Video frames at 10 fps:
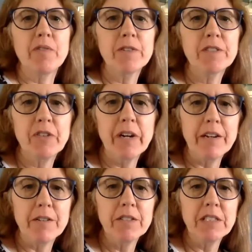first
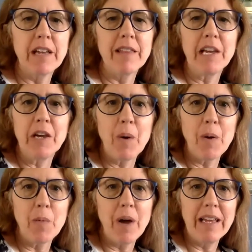graders, I think you are
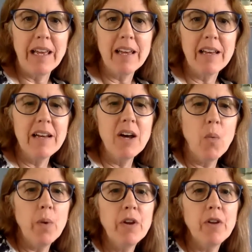ready.
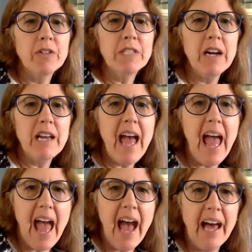We learned how to
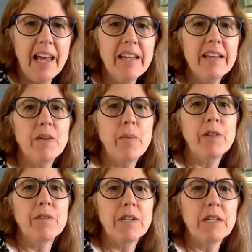add, we
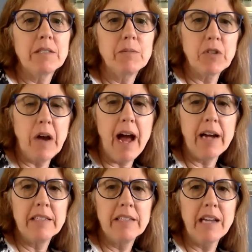learned how to subtract.
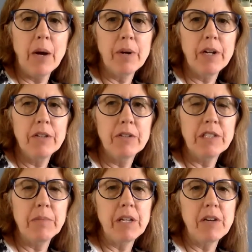Now we're going to learn
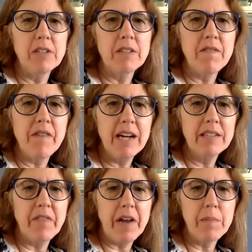something called a
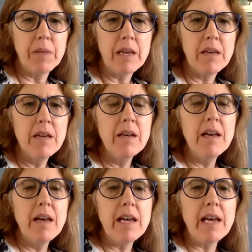fact family.
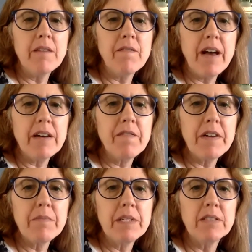And a fact
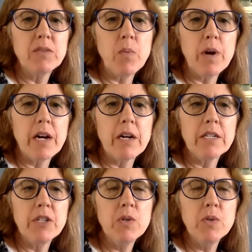family is where
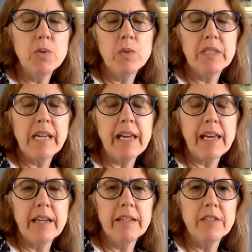you take
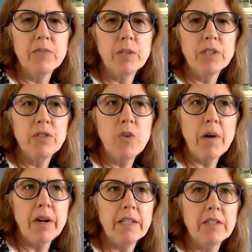what you know
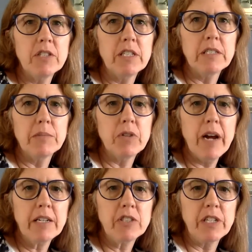about addition and
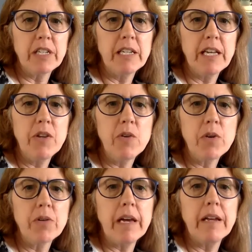subtraction and you
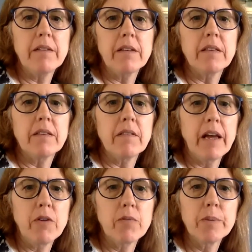create
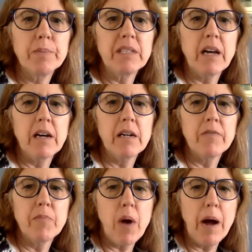like groups of
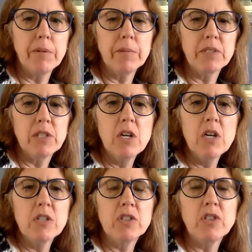problems.
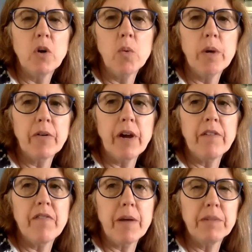So we create
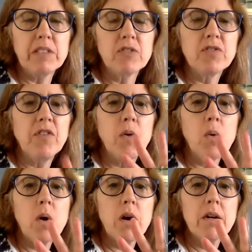families. There's
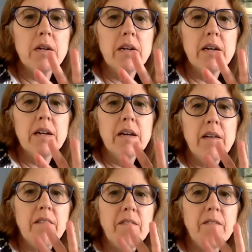four
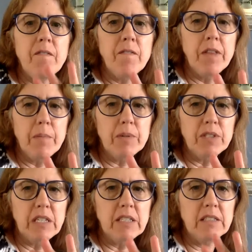number
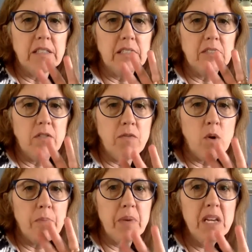sentences or
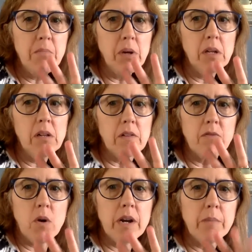four people or
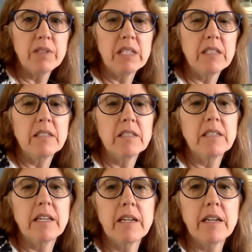four number sentences
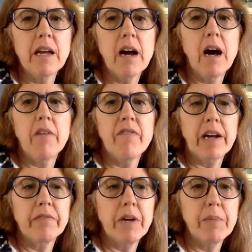in a
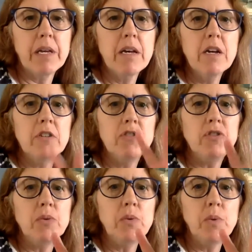fact family.
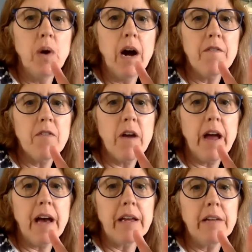Two are for
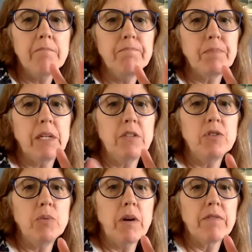adding and
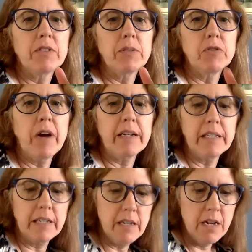two are for
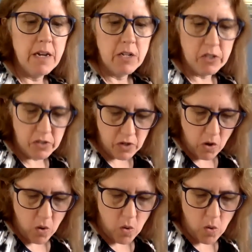subtracting.
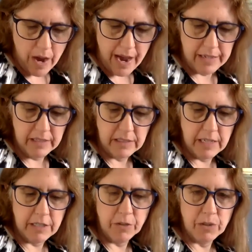So I
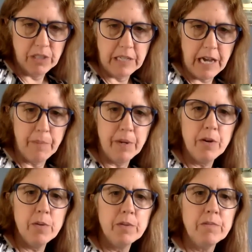decided to use a
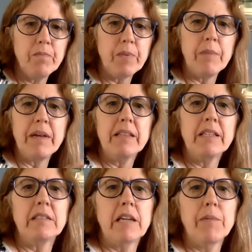domino. I made
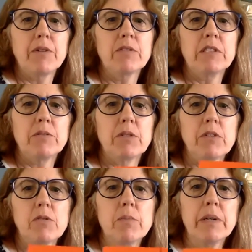these dominoes, these really
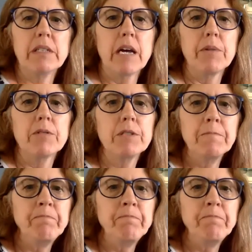cool big dominoes.